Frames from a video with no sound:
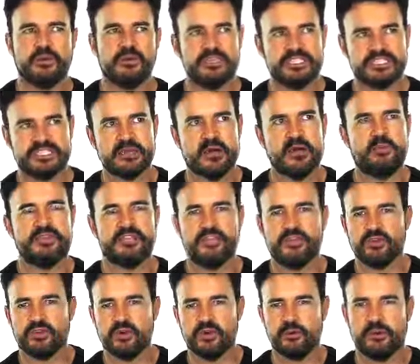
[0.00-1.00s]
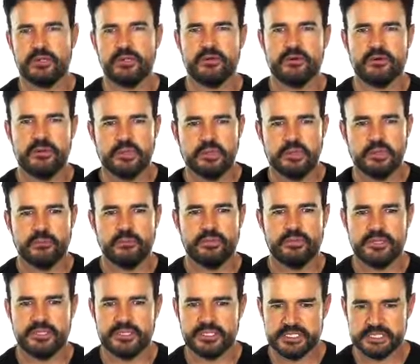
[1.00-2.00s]
Se estaba metiendo conmigo.
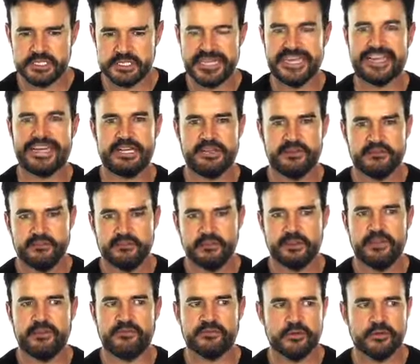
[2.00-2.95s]
But it's negative, okay?